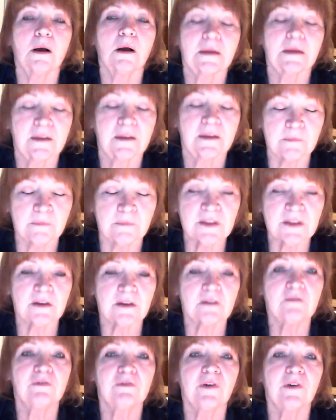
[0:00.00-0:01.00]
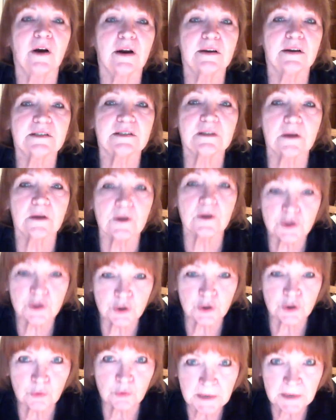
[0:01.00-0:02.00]
give me the advice
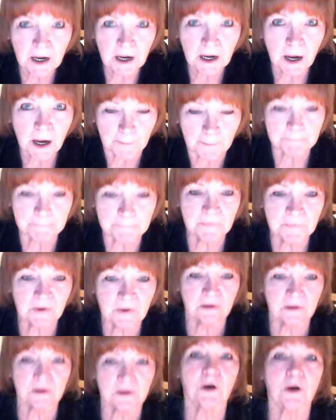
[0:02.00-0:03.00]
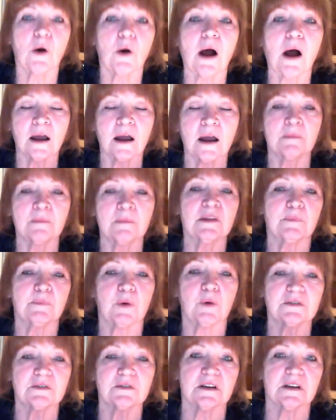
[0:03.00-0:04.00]
to become. I am in the
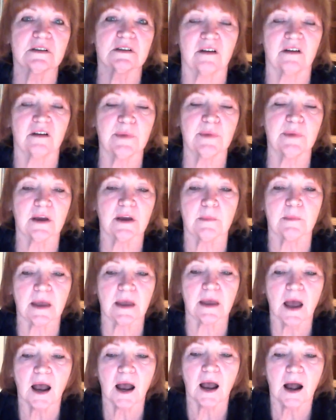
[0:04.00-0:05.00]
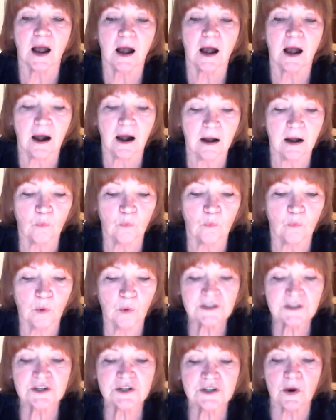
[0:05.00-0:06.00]
process of becoming.
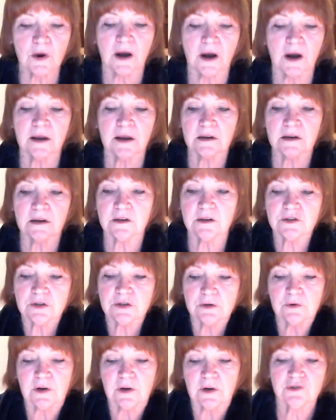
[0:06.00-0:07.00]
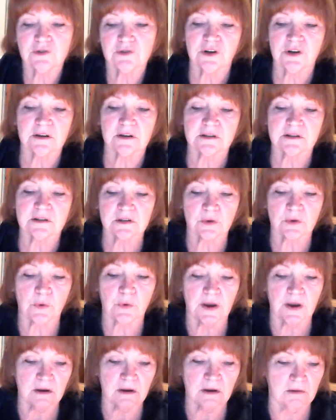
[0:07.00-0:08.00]
What do I need to adjust,
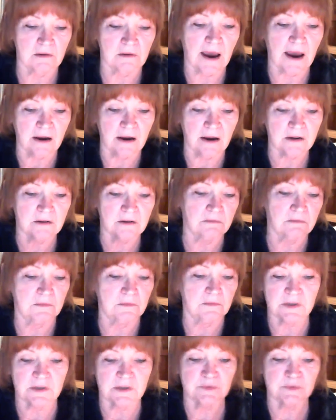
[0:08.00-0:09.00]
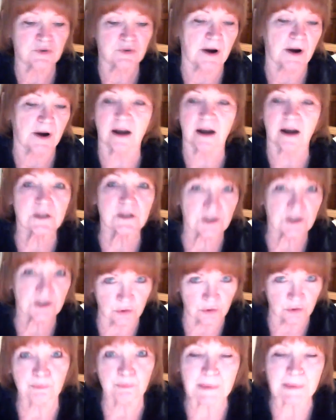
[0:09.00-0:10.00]
tweak, add, subtract
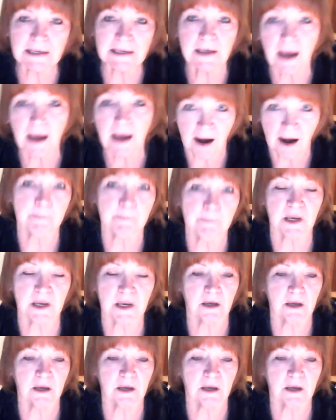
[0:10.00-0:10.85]
to be happy,